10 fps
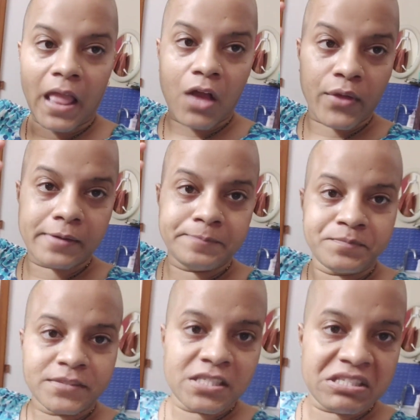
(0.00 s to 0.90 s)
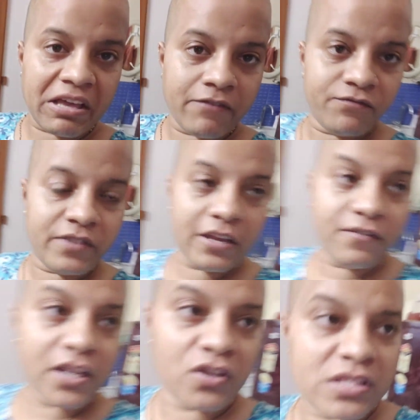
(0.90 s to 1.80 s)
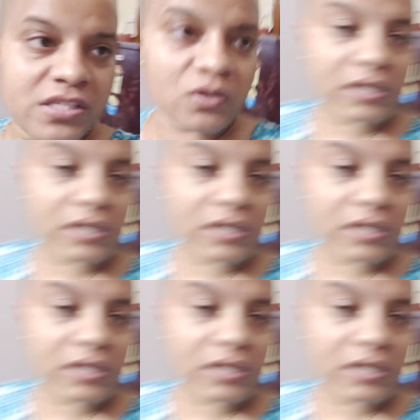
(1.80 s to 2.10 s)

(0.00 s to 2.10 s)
Okay, see, everywhere you'll see